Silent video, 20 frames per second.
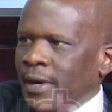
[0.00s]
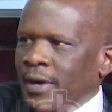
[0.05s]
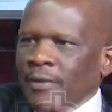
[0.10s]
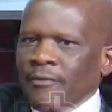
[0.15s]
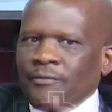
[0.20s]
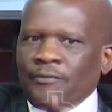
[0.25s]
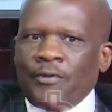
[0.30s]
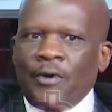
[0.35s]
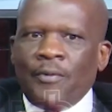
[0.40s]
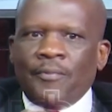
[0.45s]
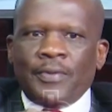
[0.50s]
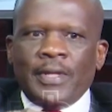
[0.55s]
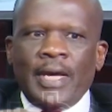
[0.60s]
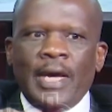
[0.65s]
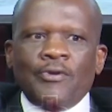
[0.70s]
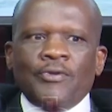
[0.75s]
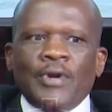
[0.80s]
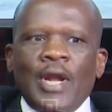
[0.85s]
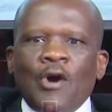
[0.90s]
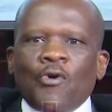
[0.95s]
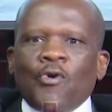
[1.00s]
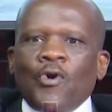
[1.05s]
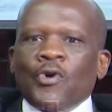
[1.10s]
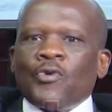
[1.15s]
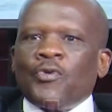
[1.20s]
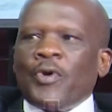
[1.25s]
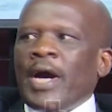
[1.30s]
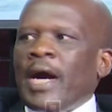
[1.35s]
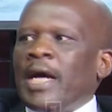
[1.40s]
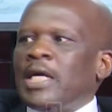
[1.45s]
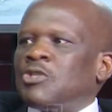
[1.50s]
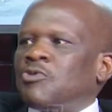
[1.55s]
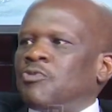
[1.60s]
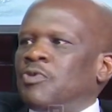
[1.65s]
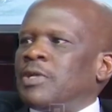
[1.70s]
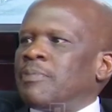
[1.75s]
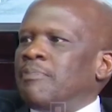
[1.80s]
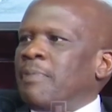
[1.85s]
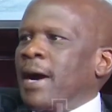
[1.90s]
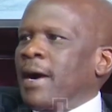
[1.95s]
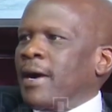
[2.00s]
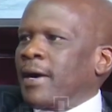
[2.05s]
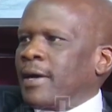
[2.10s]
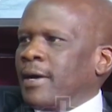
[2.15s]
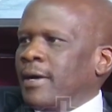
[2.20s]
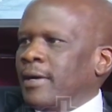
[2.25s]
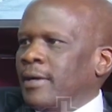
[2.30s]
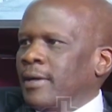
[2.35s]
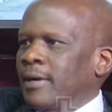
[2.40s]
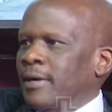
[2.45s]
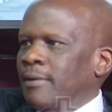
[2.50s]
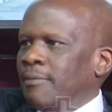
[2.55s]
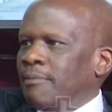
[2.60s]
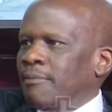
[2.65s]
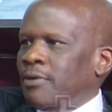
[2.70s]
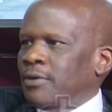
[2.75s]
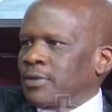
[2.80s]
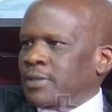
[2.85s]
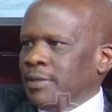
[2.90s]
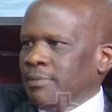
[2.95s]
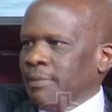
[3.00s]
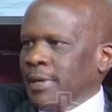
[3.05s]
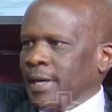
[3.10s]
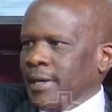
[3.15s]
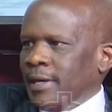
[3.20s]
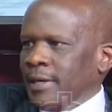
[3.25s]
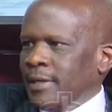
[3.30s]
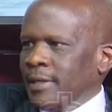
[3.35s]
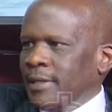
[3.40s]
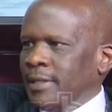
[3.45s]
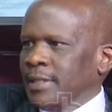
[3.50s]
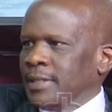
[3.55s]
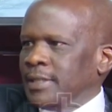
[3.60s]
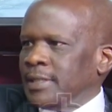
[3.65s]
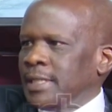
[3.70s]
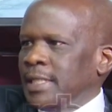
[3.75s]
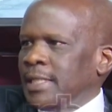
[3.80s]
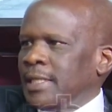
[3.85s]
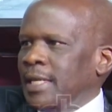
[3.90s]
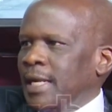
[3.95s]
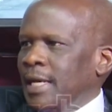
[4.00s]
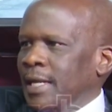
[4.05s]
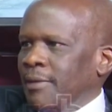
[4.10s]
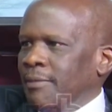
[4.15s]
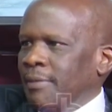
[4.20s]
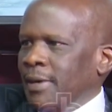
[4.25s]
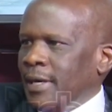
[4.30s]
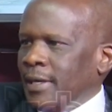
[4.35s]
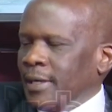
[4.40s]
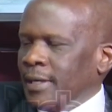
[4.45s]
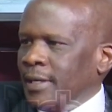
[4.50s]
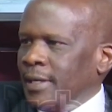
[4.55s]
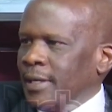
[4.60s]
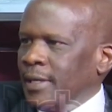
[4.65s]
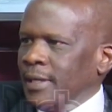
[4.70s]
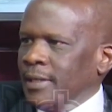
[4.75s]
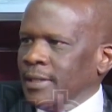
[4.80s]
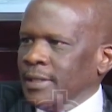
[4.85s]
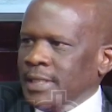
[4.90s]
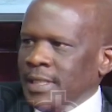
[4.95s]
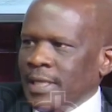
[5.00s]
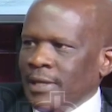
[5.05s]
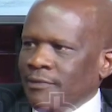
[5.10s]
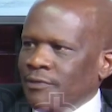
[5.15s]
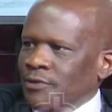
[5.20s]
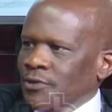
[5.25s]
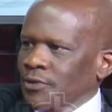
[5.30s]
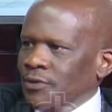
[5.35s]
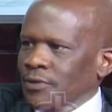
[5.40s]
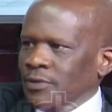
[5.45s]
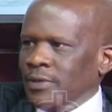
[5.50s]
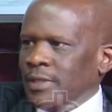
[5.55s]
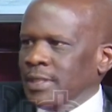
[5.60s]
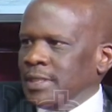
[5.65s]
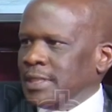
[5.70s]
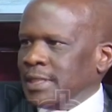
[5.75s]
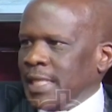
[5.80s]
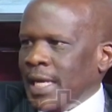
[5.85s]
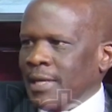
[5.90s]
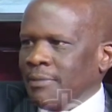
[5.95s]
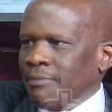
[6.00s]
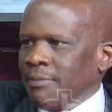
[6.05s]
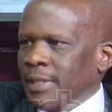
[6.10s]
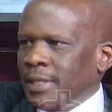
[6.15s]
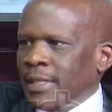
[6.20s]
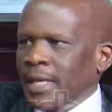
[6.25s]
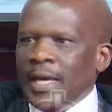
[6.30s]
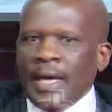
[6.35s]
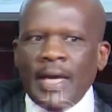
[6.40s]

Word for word: From there, you now go to a high street bank, Post Bank, Centenary Bank, DFCU, Stanbic.